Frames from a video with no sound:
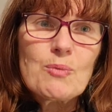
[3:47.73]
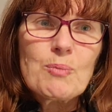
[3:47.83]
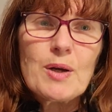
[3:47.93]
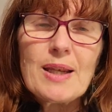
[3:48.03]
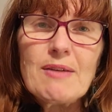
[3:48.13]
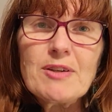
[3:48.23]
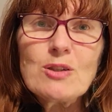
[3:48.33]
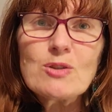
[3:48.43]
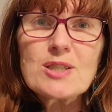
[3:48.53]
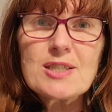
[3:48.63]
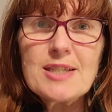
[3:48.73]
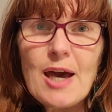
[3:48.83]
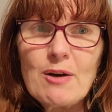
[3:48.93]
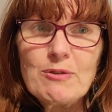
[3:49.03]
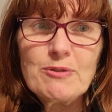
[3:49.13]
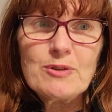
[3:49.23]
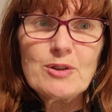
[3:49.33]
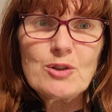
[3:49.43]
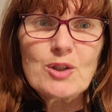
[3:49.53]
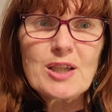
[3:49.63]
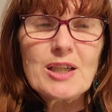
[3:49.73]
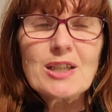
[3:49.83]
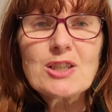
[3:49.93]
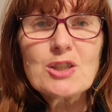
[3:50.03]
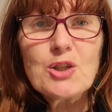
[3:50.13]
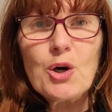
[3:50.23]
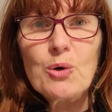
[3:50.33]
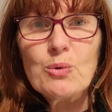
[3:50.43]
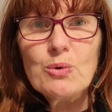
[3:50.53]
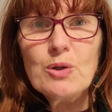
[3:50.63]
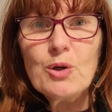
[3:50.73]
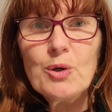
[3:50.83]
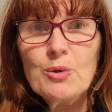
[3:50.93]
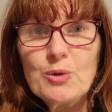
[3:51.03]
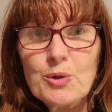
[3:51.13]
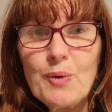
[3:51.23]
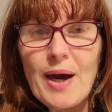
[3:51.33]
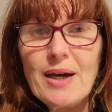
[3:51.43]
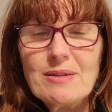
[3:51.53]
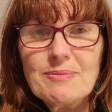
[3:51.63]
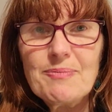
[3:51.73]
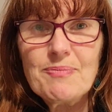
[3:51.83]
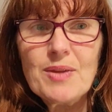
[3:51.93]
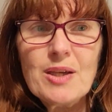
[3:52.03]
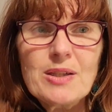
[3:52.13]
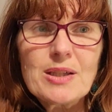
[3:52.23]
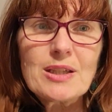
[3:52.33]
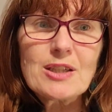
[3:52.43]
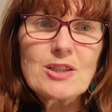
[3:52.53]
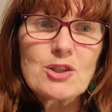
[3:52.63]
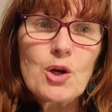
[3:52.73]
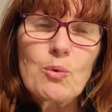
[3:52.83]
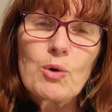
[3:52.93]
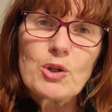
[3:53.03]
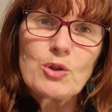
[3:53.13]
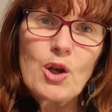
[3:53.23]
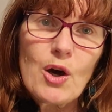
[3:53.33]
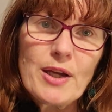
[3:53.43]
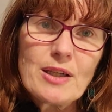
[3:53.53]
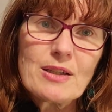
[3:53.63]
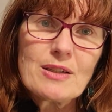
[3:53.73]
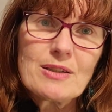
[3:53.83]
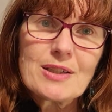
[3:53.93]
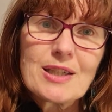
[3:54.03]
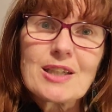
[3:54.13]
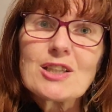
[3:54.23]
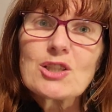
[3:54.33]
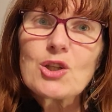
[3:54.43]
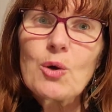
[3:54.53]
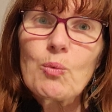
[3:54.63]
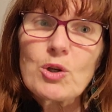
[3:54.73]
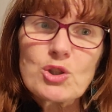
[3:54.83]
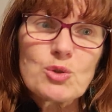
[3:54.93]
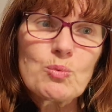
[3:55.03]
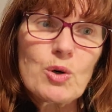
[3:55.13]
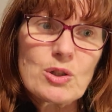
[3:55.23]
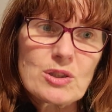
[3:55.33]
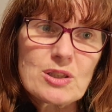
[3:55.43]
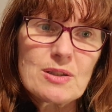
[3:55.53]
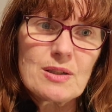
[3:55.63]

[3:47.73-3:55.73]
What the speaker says: By loving yourself, you're getting to know who you are. You're getting to know what you like, getting to know what you want.